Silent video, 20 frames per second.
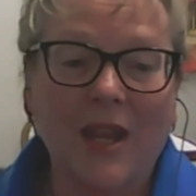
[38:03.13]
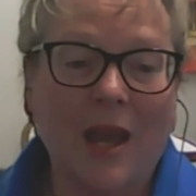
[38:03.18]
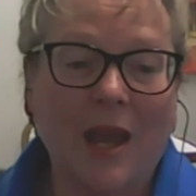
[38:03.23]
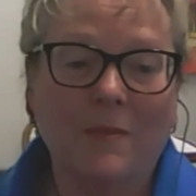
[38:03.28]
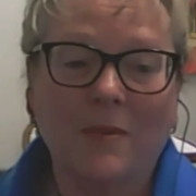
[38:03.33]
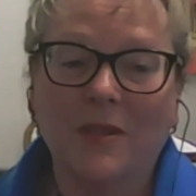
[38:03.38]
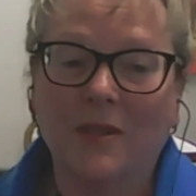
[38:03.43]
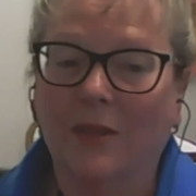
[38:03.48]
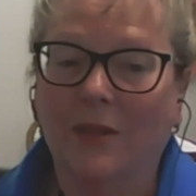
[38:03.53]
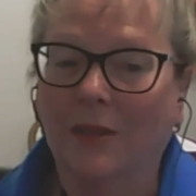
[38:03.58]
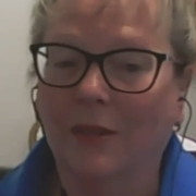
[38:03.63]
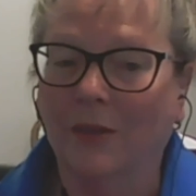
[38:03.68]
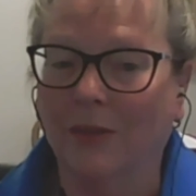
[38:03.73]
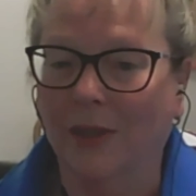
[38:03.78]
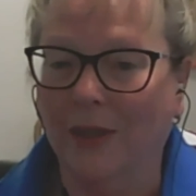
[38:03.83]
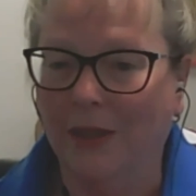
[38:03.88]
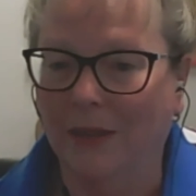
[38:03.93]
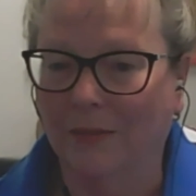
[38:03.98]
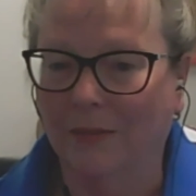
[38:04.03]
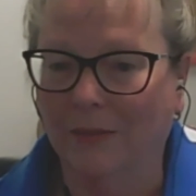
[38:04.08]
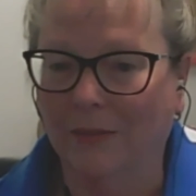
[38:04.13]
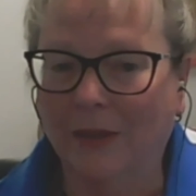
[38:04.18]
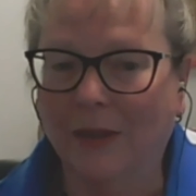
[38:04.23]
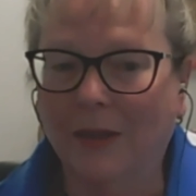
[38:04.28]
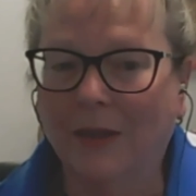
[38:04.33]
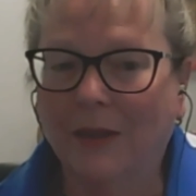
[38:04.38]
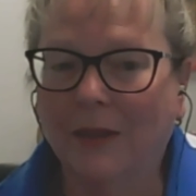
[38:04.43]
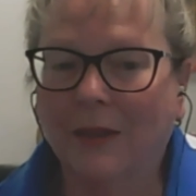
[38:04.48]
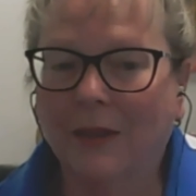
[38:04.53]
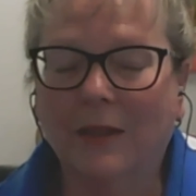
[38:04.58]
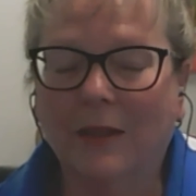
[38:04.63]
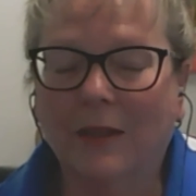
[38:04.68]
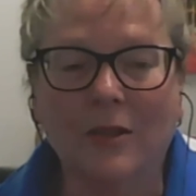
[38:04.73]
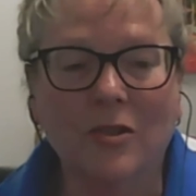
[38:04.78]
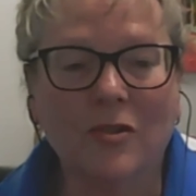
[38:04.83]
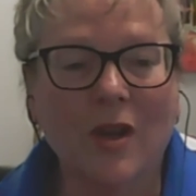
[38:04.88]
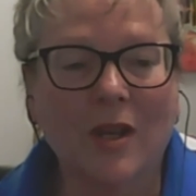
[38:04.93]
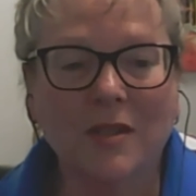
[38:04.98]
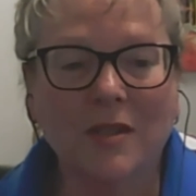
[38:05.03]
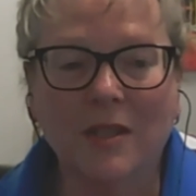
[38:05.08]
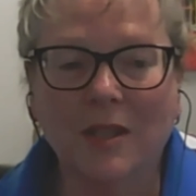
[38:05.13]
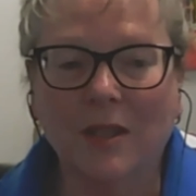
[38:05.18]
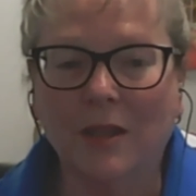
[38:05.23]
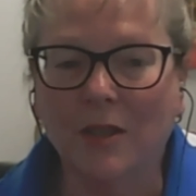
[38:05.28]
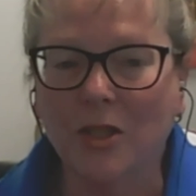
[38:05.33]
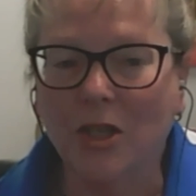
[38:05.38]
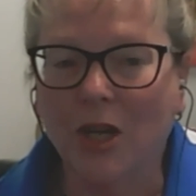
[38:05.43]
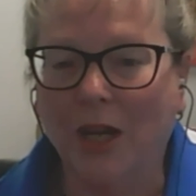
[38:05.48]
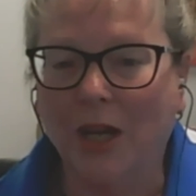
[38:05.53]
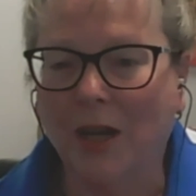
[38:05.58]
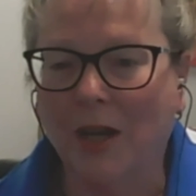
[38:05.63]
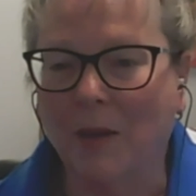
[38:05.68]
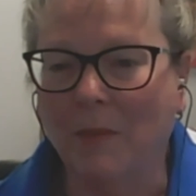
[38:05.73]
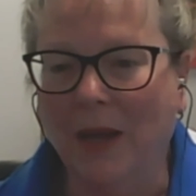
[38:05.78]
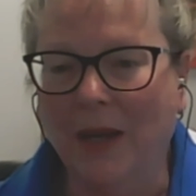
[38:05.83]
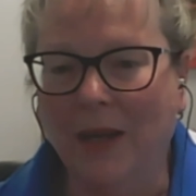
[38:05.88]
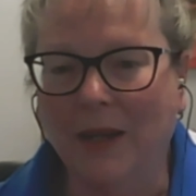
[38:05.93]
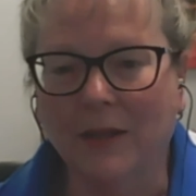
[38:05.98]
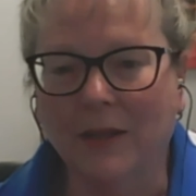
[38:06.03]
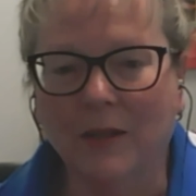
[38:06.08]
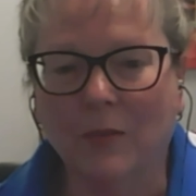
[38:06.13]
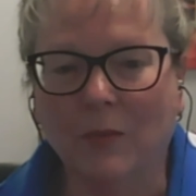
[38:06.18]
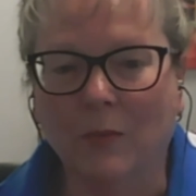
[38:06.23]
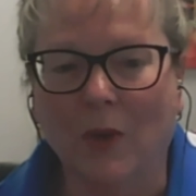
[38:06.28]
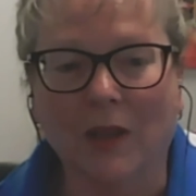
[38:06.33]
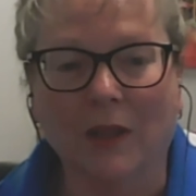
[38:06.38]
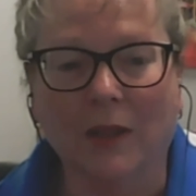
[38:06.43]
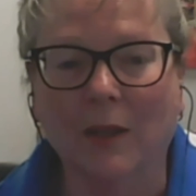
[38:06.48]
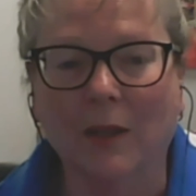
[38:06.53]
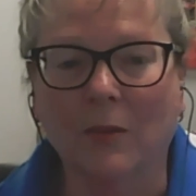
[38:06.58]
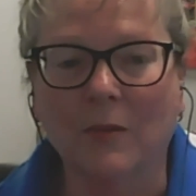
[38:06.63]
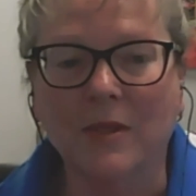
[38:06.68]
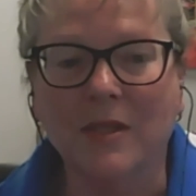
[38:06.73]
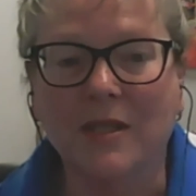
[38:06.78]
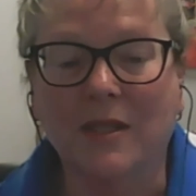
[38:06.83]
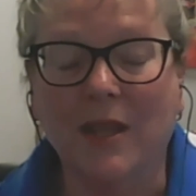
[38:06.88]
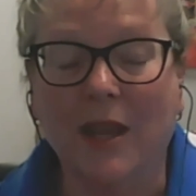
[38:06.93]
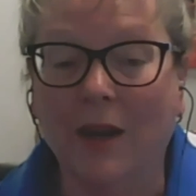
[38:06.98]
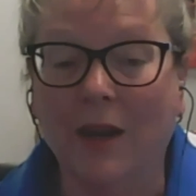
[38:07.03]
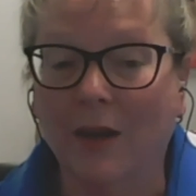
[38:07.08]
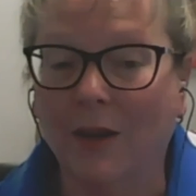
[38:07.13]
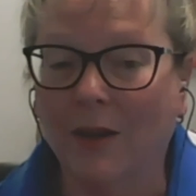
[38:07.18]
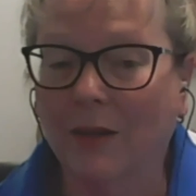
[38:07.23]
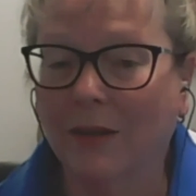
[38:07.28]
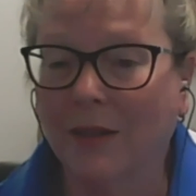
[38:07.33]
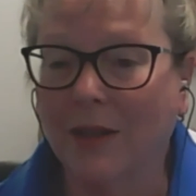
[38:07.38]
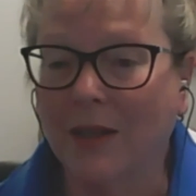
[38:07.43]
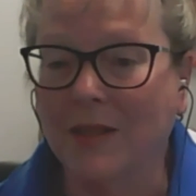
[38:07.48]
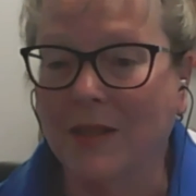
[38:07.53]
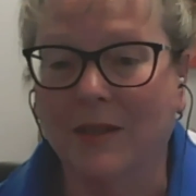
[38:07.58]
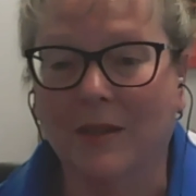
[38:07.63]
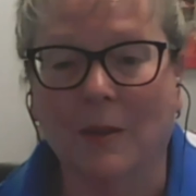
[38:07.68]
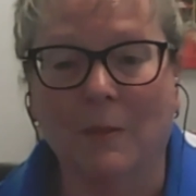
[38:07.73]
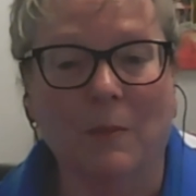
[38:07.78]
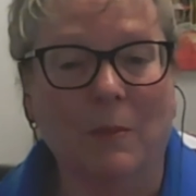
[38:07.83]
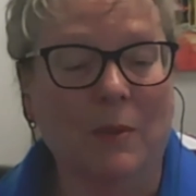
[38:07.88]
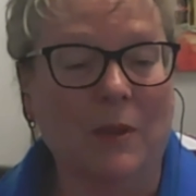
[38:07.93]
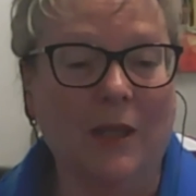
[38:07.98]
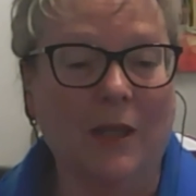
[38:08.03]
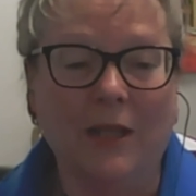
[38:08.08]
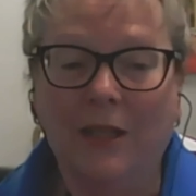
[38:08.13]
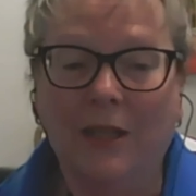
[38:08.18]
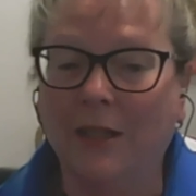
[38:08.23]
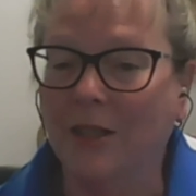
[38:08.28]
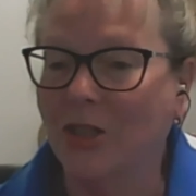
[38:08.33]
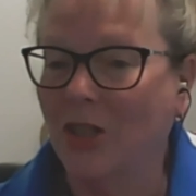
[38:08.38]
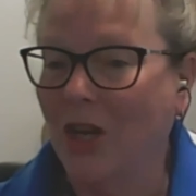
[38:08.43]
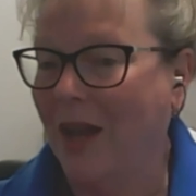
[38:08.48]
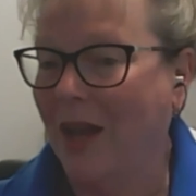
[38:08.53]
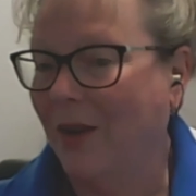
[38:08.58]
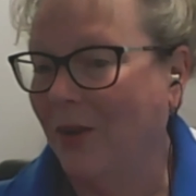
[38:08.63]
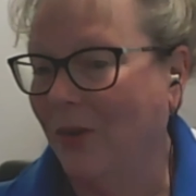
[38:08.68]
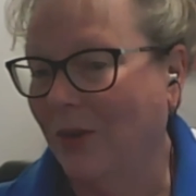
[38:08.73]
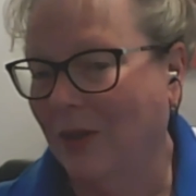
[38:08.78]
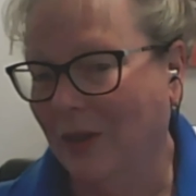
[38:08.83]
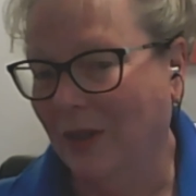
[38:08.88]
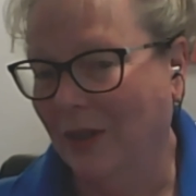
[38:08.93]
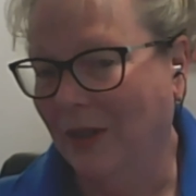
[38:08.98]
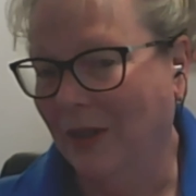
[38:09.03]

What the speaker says: Absolutely. The trust in the chain of command, what little was there, is completely shattered.